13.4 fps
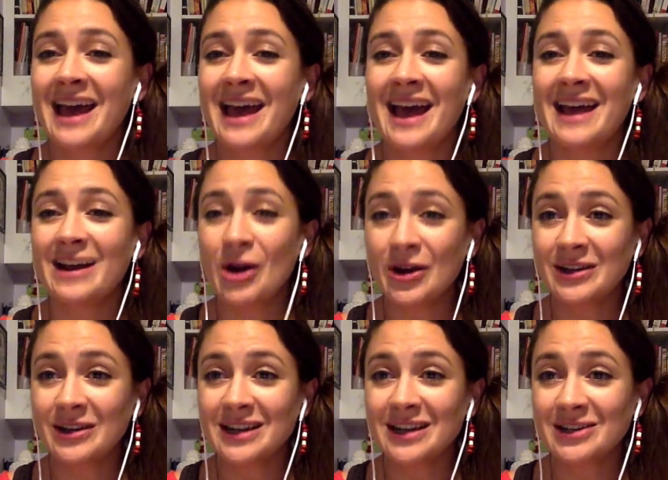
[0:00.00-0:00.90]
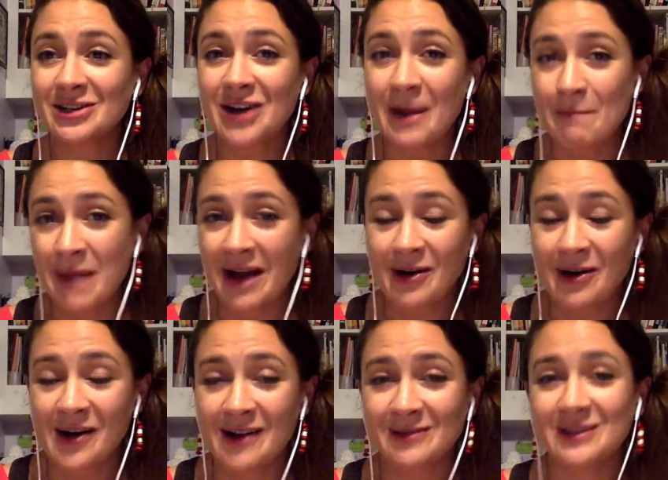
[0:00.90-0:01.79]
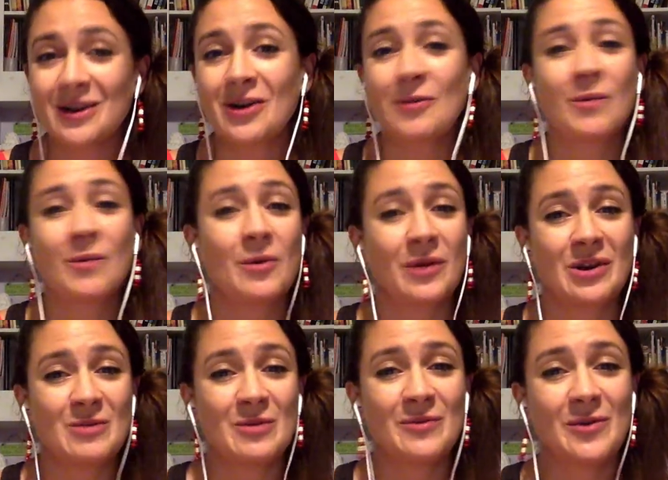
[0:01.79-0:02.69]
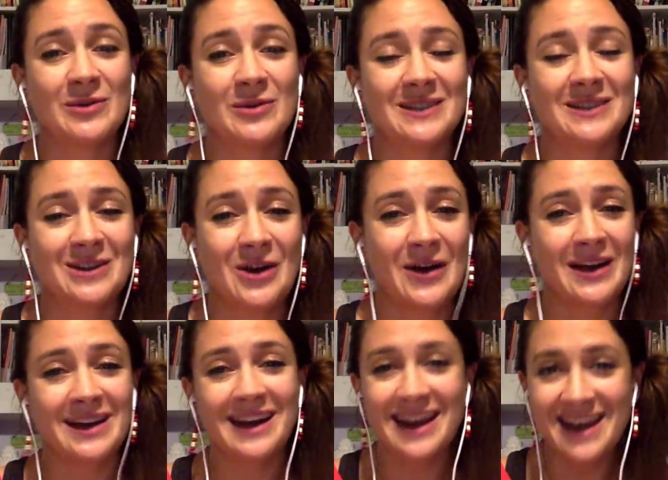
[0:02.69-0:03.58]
and architecture and backgrounds are what we're going to be focusing on